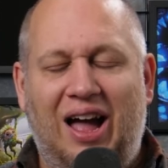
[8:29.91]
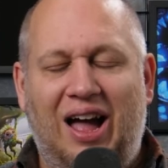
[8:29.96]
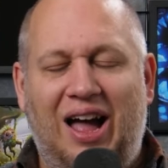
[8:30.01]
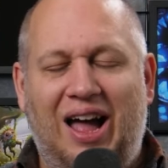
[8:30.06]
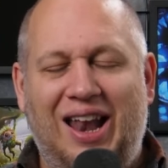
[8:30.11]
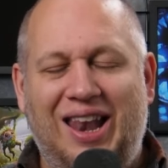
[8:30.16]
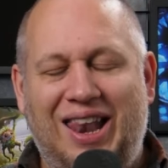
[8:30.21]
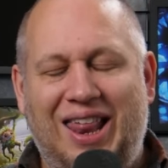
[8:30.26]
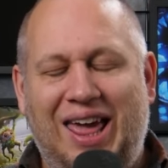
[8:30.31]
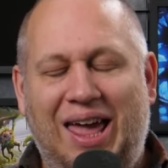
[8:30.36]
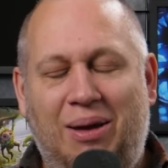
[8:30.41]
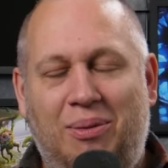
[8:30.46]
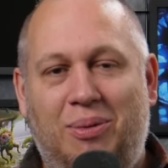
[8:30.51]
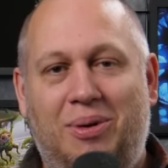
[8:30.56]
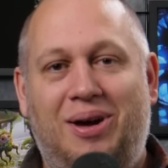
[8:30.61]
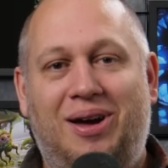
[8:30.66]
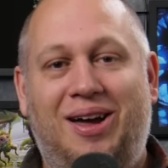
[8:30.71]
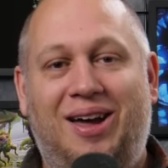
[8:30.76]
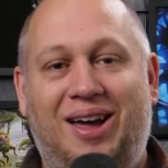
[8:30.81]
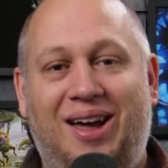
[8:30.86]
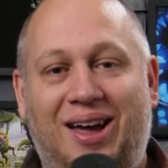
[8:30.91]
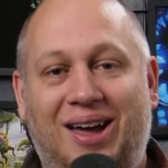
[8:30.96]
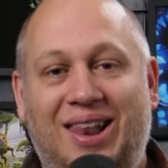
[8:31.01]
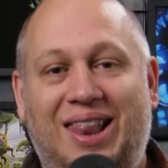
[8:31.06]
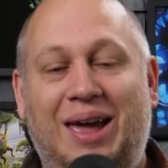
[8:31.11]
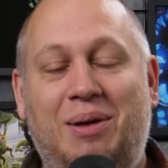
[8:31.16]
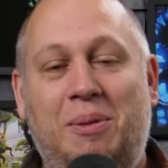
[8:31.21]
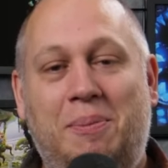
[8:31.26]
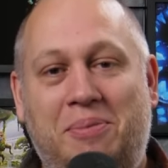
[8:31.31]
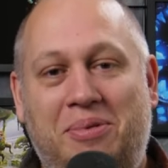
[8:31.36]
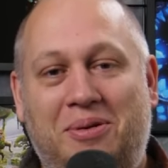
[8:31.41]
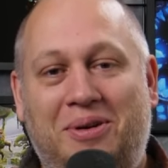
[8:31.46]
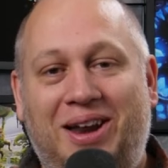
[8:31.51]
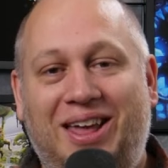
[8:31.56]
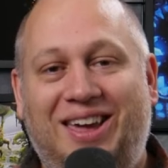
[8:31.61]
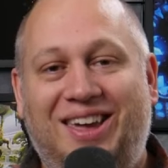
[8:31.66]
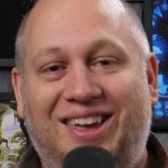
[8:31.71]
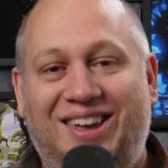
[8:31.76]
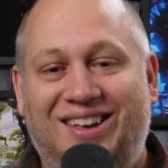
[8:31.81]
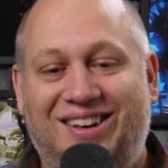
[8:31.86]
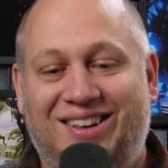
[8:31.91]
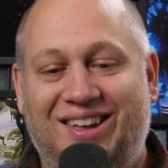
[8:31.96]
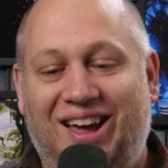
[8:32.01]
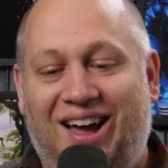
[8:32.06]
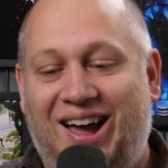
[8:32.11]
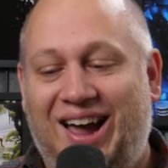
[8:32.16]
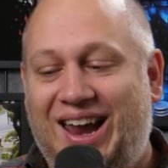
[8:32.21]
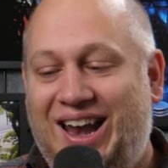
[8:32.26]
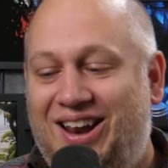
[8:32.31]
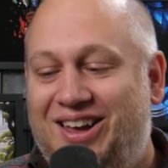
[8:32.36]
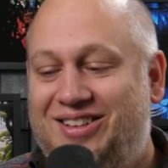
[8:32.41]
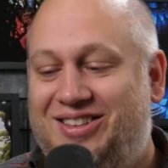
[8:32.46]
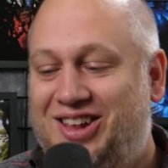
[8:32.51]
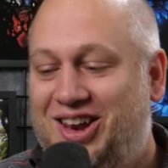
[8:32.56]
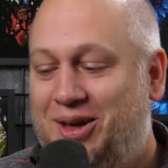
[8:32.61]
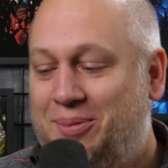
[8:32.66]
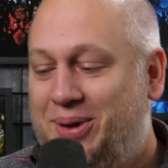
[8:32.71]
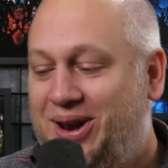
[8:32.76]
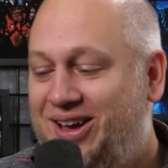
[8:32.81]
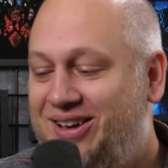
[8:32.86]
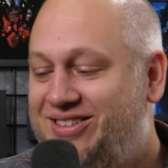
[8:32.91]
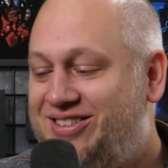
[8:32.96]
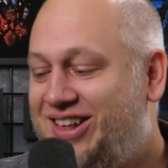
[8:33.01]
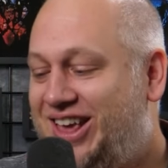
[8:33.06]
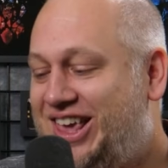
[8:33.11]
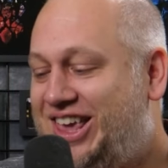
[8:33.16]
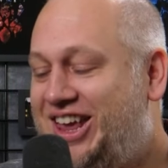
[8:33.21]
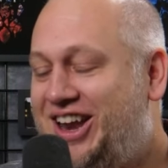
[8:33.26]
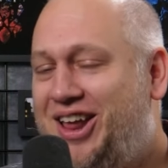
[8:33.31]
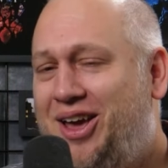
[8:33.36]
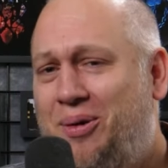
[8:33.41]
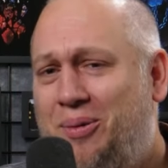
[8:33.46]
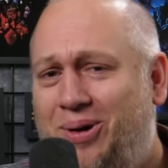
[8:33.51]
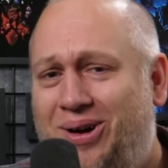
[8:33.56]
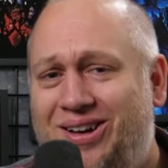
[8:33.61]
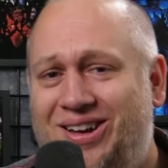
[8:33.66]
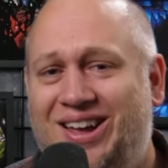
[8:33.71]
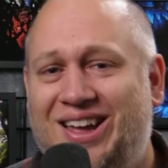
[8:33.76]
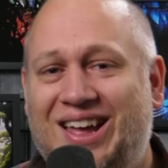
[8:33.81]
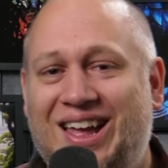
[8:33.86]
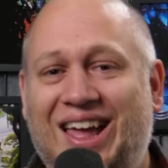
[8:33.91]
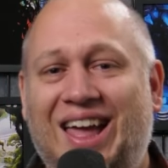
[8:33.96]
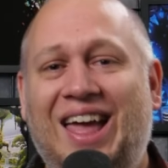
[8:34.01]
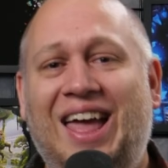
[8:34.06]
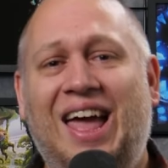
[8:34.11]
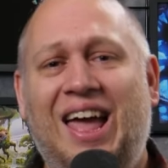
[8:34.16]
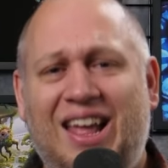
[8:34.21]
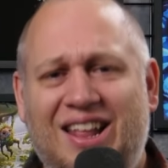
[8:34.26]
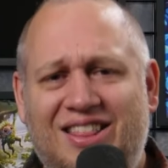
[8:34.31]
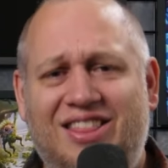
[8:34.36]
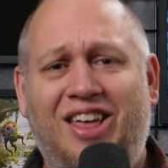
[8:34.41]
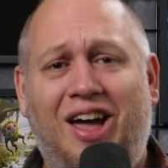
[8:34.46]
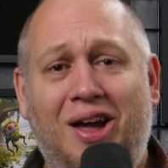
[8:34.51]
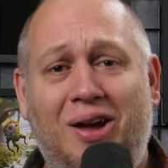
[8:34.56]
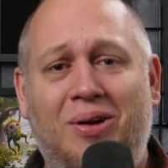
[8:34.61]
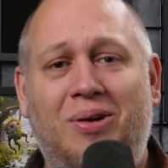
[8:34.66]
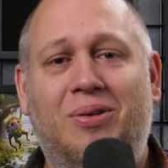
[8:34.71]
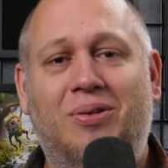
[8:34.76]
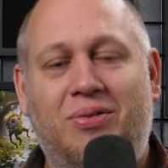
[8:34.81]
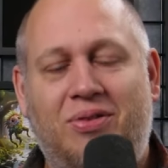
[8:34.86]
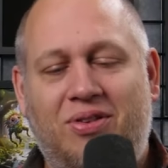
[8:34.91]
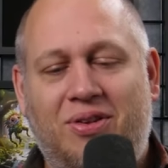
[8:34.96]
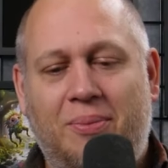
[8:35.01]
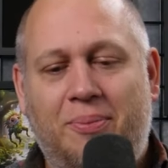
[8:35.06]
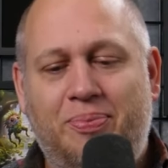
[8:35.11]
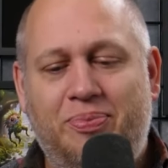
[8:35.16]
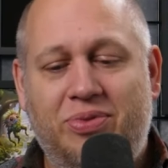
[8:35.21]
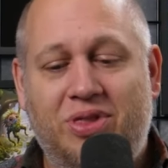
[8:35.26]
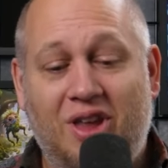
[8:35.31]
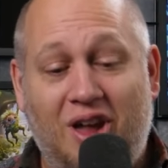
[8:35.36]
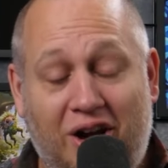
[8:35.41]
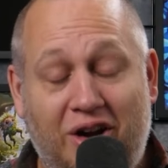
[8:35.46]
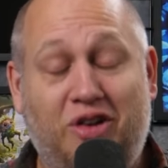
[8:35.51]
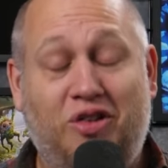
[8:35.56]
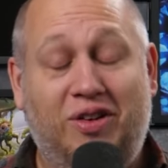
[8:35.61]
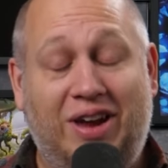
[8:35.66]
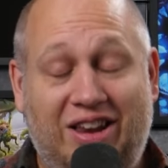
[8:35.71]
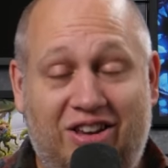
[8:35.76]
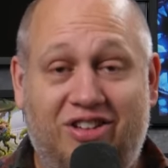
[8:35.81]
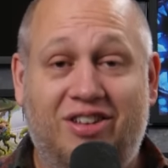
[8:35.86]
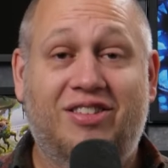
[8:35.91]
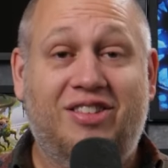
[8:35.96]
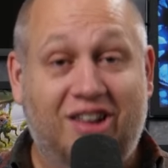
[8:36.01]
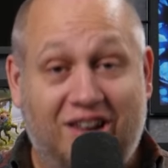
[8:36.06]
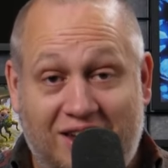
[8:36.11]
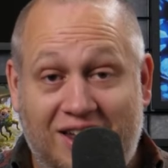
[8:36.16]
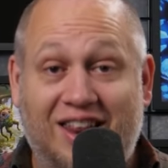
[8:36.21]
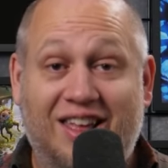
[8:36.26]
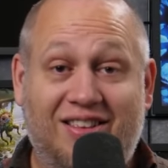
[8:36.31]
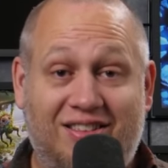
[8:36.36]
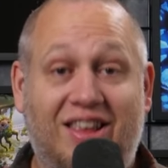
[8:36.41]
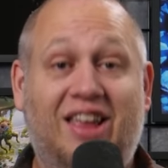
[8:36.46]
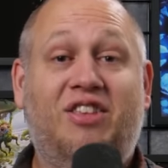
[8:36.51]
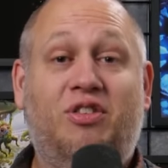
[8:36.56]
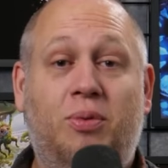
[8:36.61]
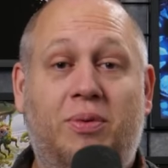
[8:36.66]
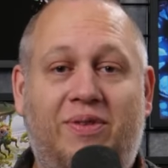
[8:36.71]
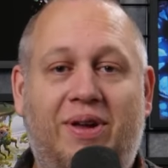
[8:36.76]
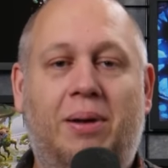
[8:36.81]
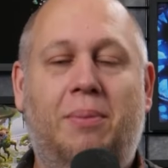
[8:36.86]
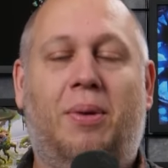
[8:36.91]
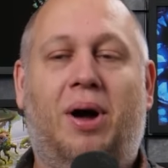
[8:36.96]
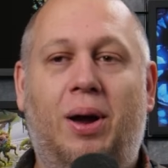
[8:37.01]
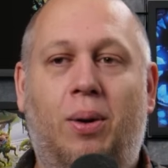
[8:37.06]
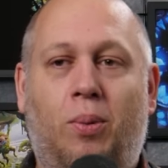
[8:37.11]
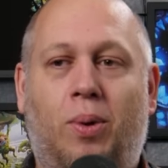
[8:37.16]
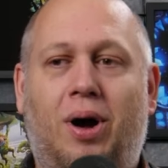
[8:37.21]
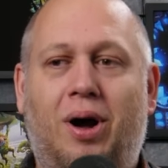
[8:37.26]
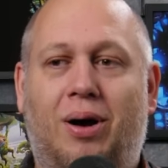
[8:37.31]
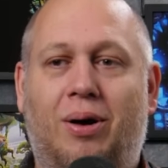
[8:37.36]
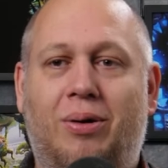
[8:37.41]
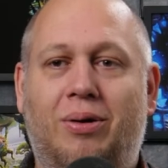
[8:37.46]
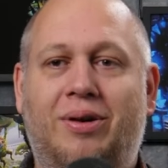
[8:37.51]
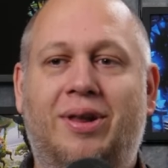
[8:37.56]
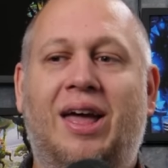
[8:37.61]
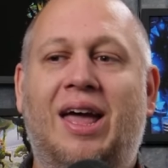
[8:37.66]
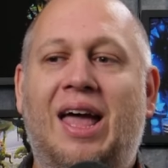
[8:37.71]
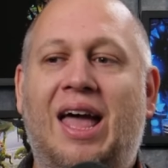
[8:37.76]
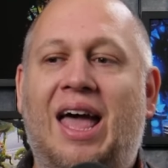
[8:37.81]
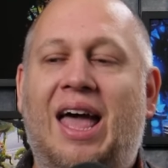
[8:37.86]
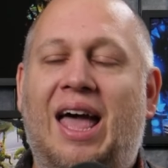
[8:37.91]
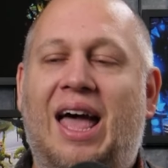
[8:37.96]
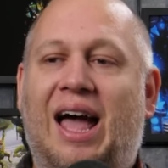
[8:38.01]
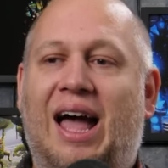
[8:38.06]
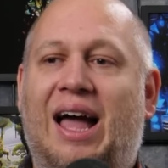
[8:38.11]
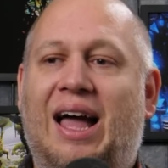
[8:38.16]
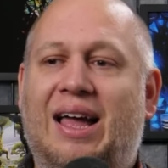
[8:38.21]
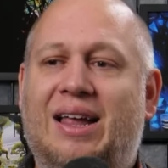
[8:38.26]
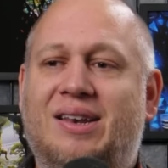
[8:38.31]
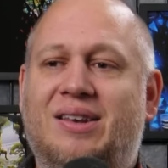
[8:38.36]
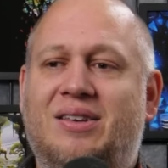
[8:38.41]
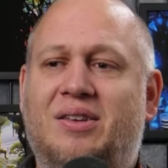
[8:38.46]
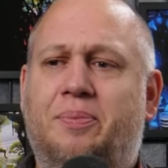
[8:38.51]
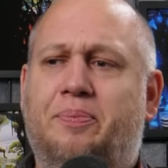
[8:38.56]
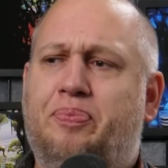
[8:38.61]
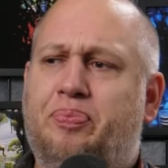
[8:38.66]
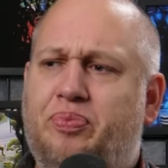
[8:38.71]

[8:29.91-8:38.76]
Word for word: and they were they were pretty good i looked at them and i was like you know what those are creatures that could exist within my world. And